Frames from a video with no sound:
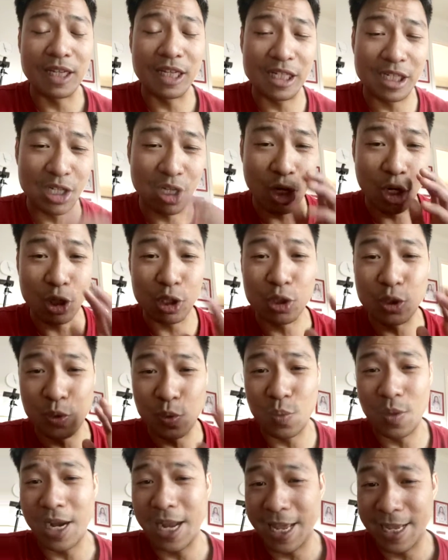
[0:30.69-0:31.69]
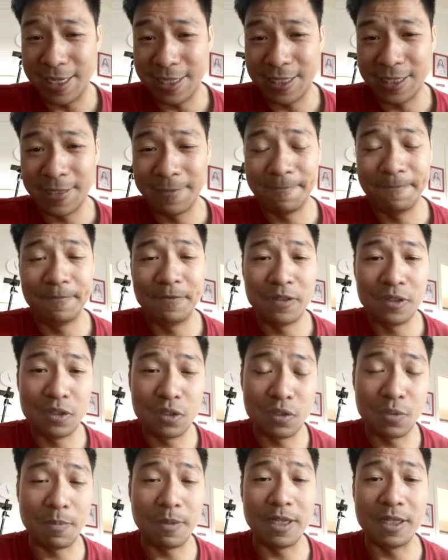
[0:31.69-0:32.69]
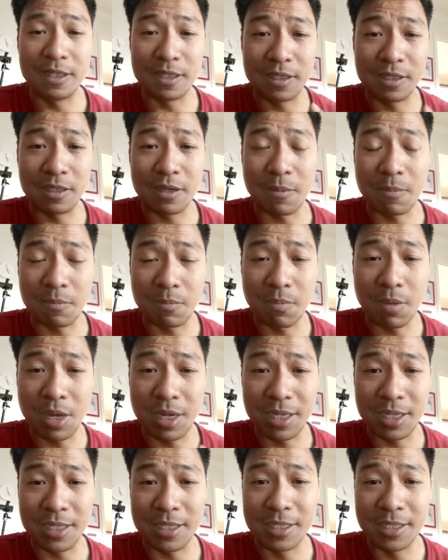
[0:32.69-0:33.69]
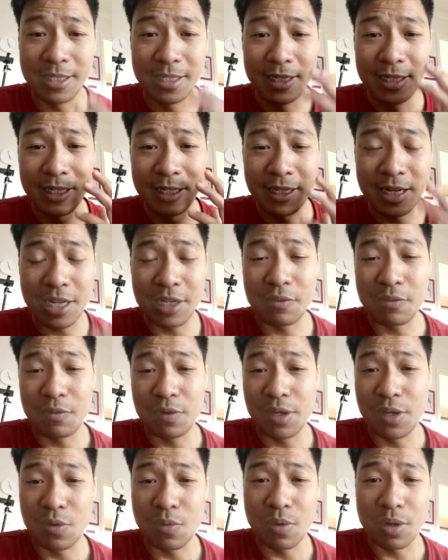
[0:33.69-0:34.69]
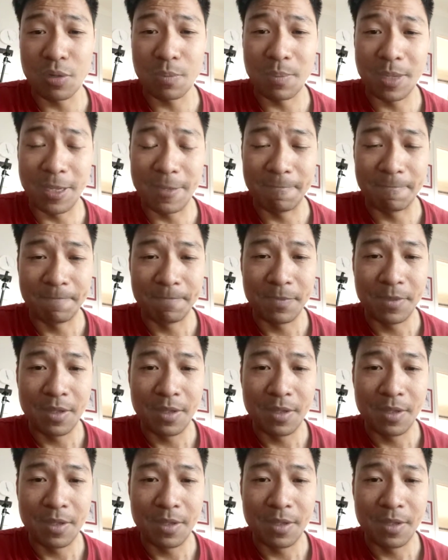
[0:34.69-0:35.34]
It's not too late to be somebody that you really want to be,